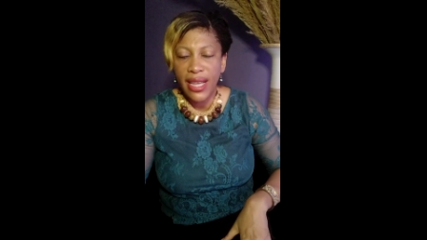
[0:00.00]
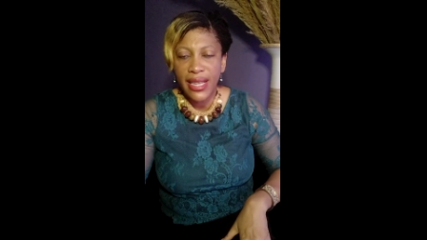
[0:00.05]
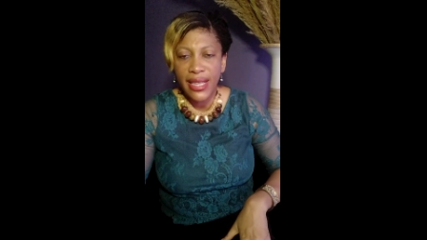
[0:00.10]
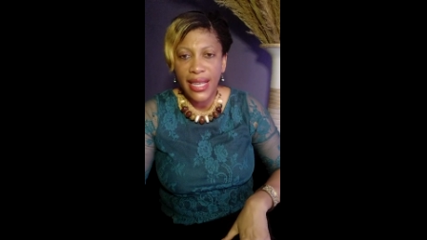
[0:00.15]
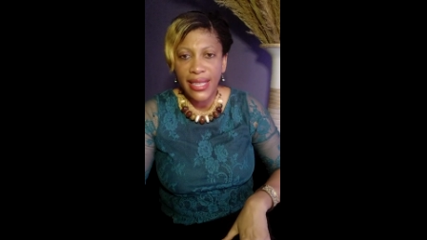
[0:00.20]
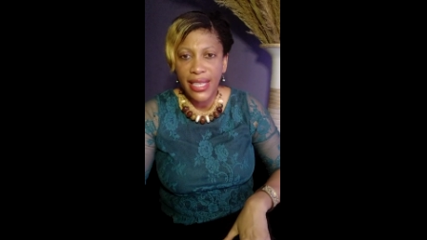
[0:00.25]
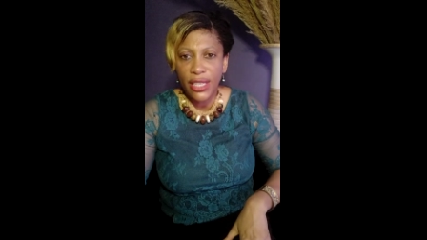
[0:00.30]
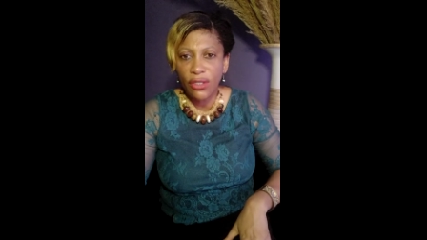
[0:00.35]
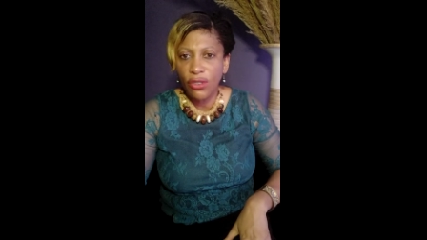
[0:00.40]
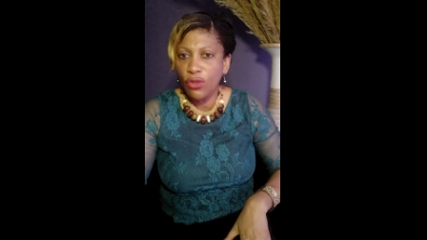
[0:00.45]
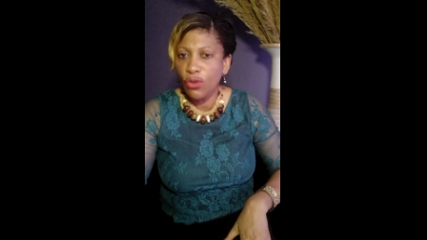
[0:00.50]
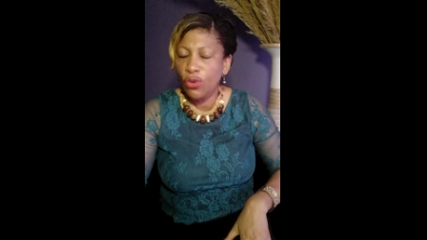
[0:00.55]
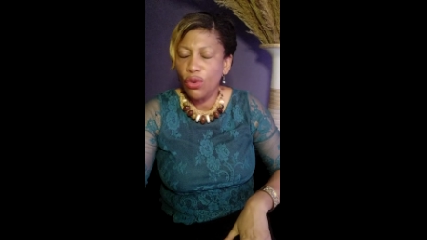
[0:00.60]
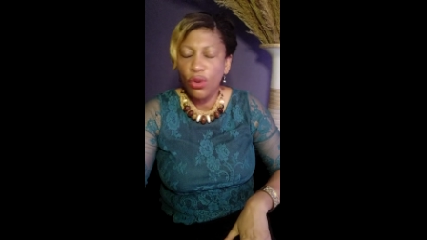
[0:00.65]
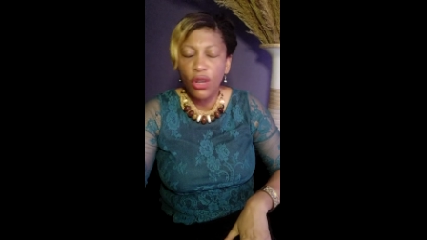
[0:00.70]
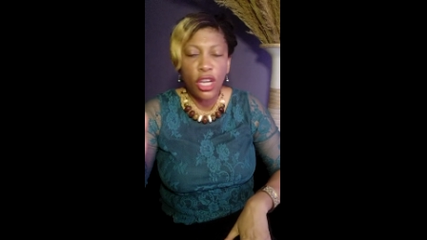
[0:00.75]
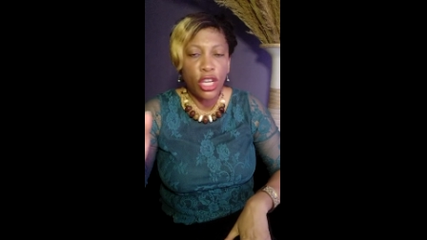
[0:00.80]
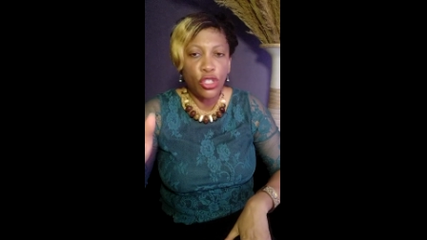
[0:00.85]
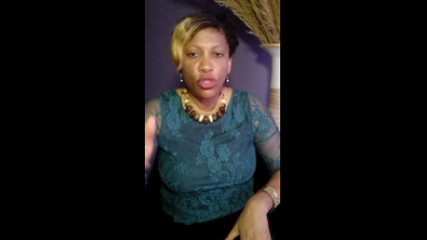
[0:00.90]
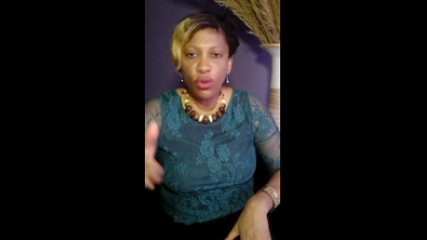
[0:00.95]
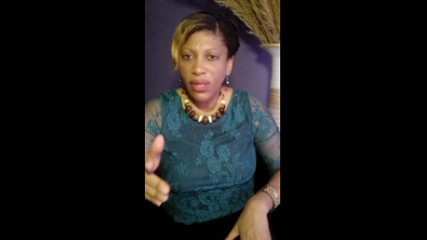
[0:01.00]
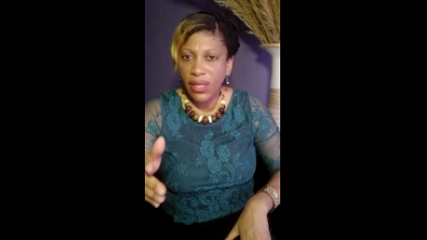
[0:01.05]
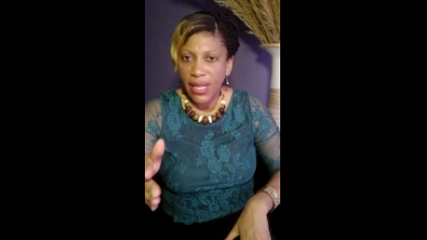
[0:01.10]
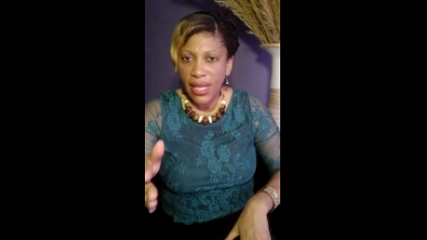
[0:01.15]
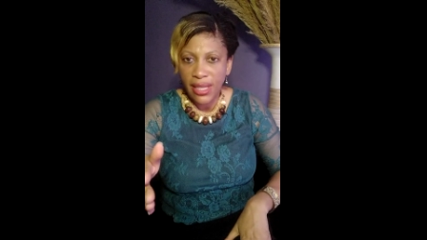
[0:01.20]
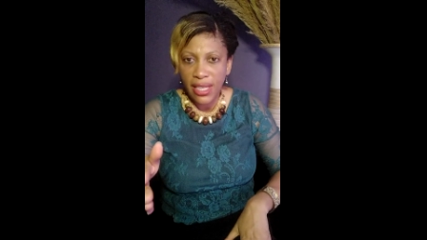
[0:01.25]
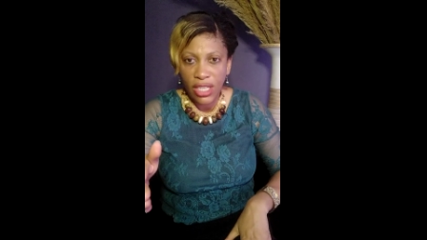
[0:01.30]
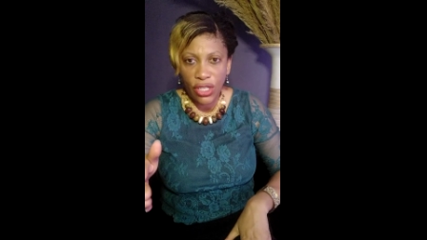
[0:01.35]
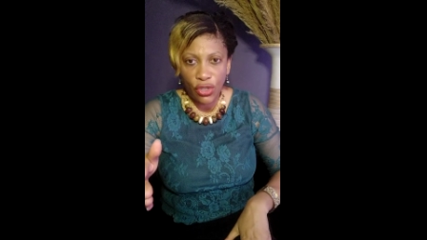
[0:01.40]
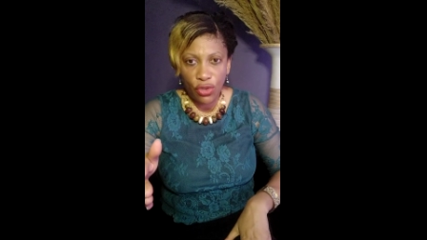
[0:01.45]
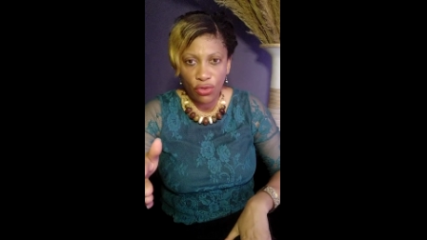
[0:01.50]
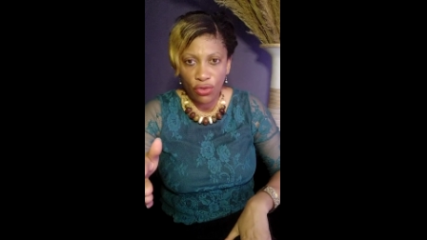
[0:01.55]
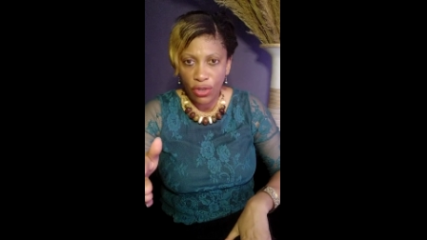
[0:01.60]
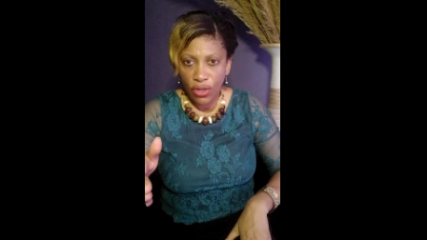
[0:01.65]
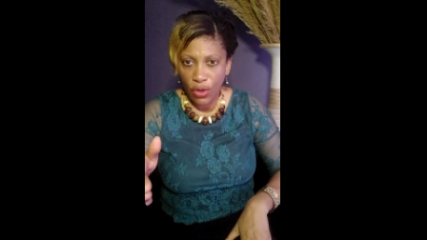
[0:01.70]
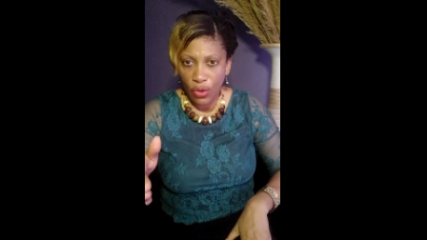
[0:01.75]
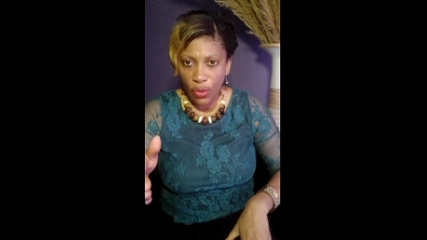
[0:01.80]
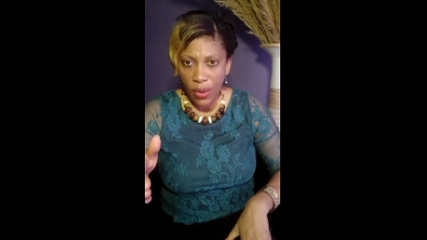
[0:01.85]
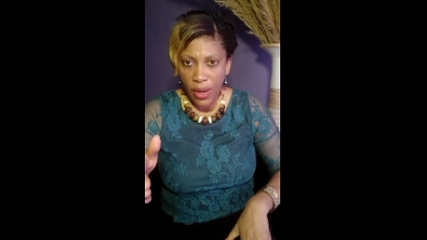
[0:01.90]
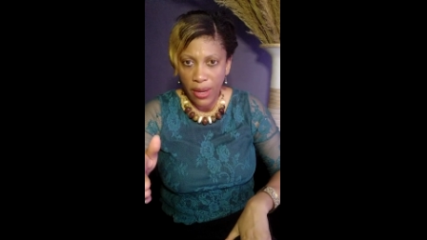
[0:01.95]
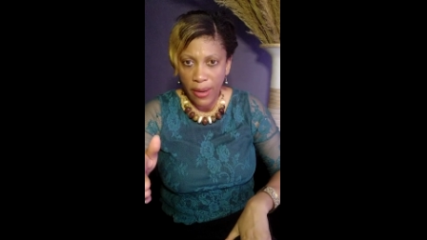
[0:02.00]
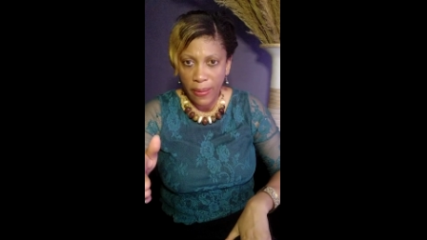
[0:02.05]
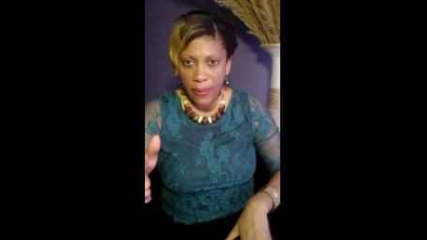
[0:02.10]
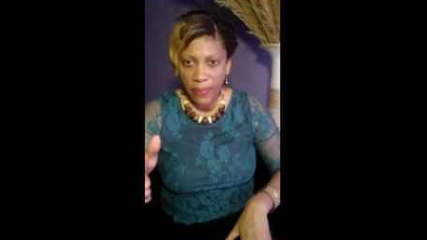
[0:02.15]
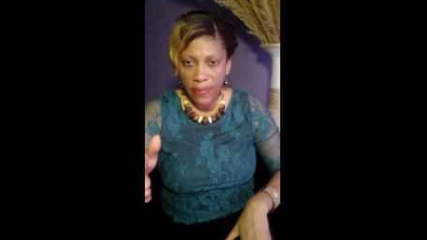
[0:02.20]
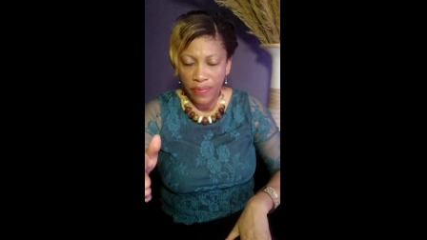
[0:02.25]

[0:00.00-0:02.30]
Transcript: I said, no, don't send these children away.